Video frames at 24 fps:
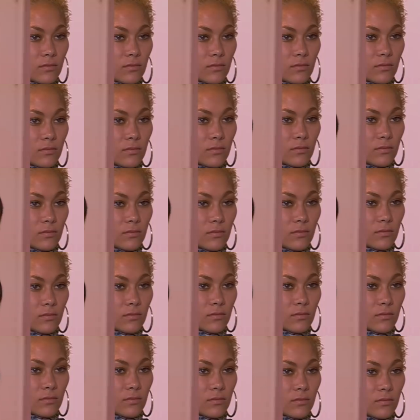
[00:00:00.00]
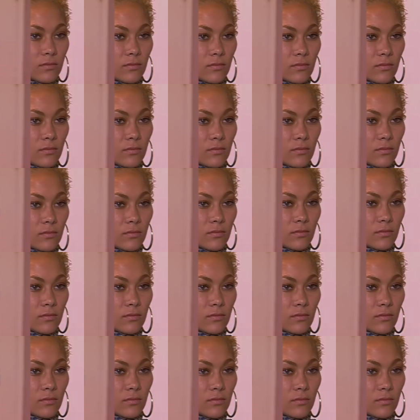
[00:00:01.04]

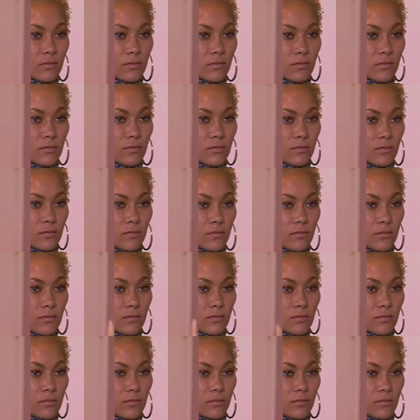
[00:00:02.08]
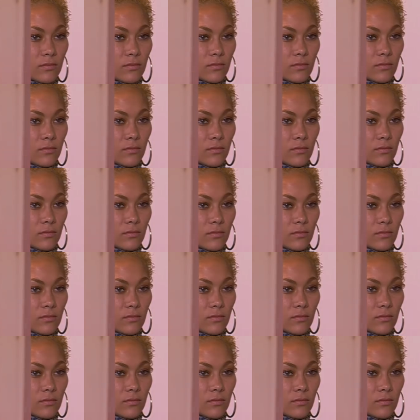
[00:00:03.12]

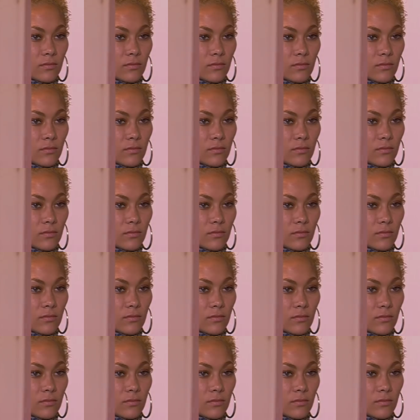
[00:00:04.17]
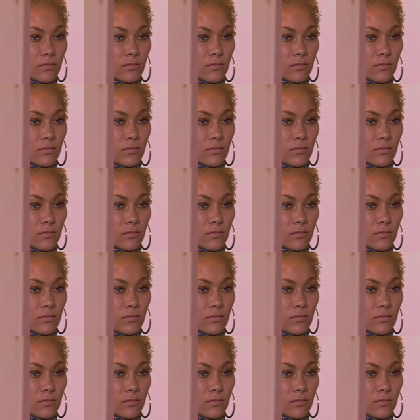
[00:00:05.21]
The person shown says nothing.